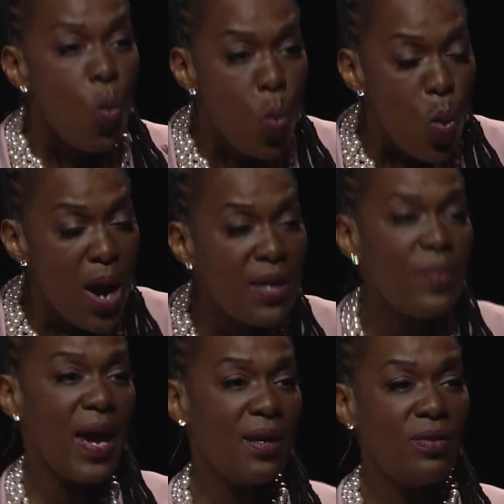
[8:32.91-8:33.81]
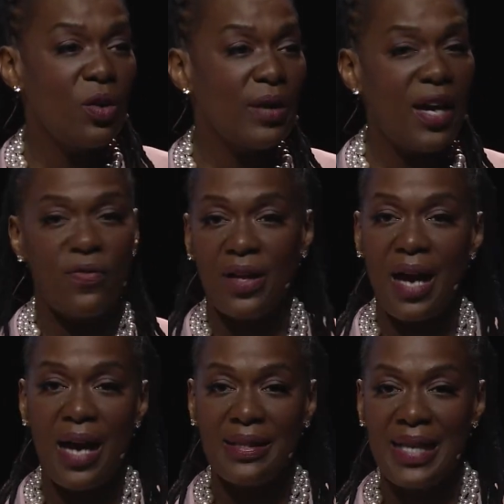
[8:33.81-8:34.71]
one man in their life the
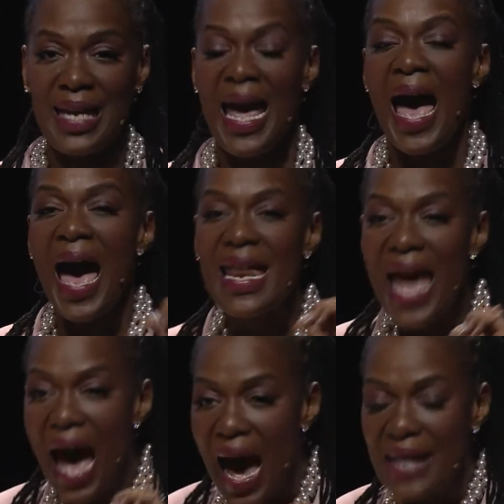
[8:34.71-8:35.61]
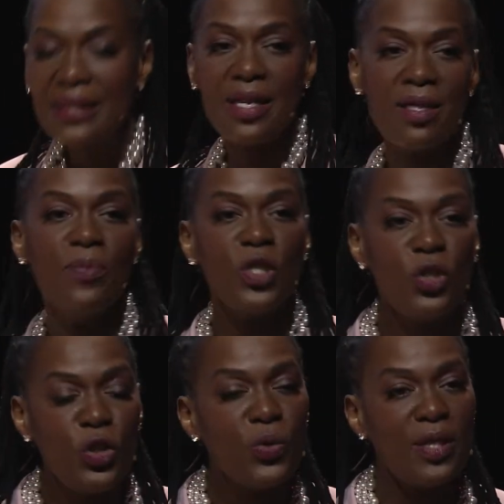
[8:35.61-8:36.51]
content and asking them to
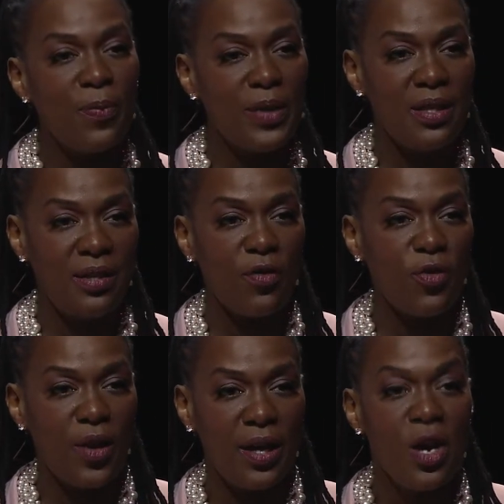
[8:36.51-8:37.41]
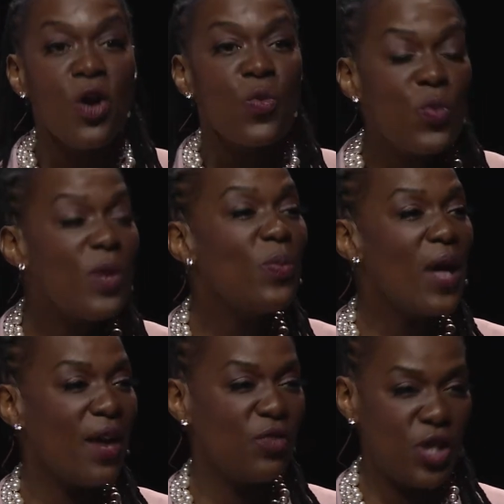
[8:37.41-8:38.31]
do something different, we will
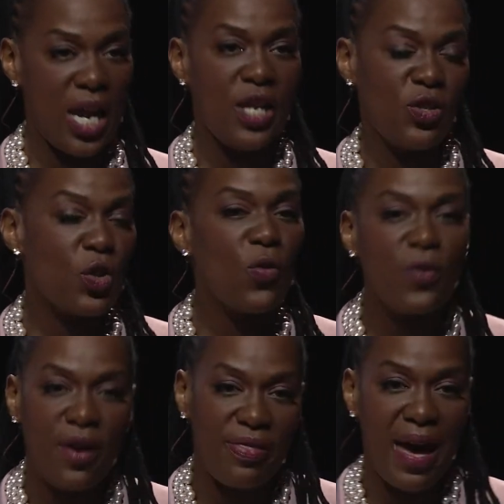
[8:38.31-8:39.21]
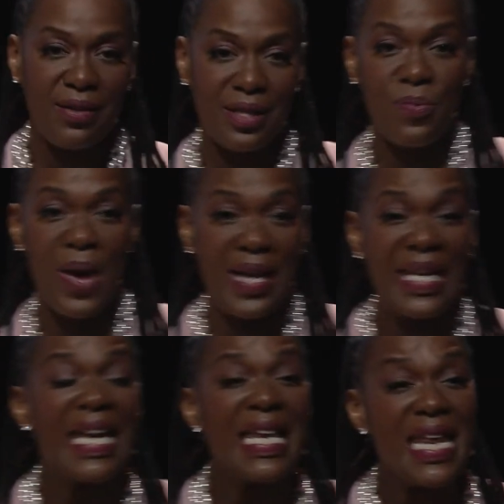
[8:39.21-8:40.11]
have changed over 1,000 men
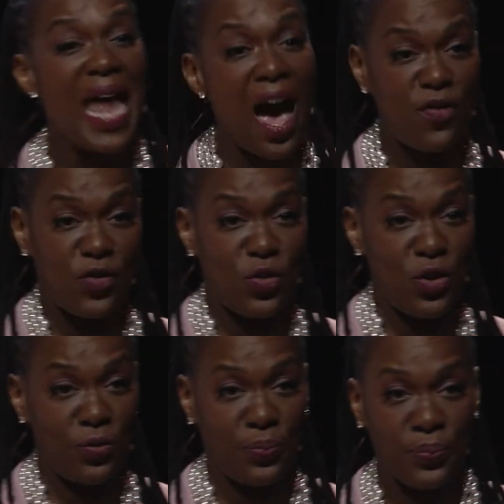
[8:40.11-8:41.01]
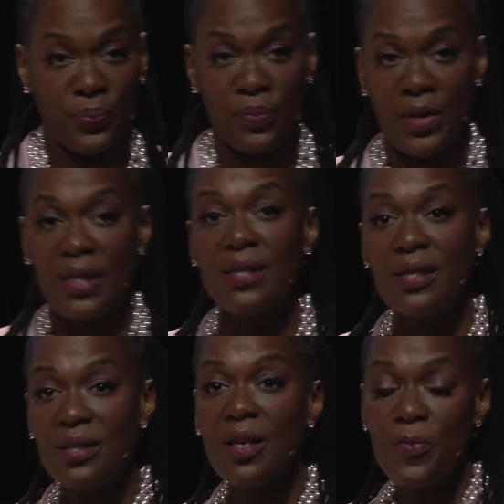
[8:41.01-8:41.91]
in an afternoon. This
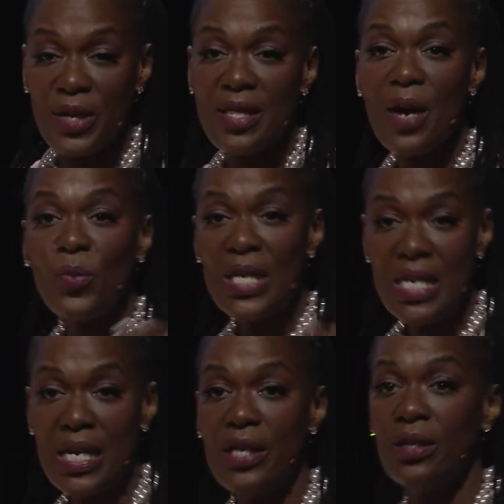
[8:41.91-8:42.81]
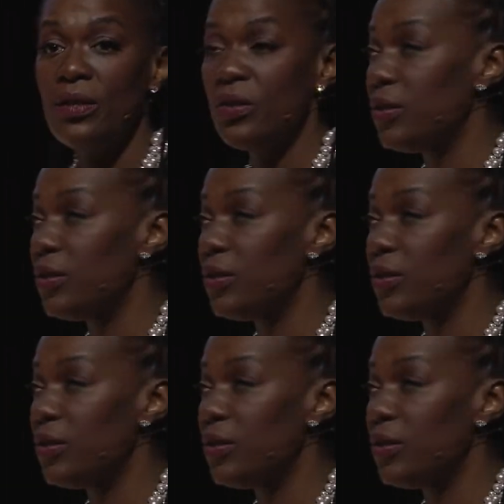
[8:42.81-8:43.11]
is something that we need to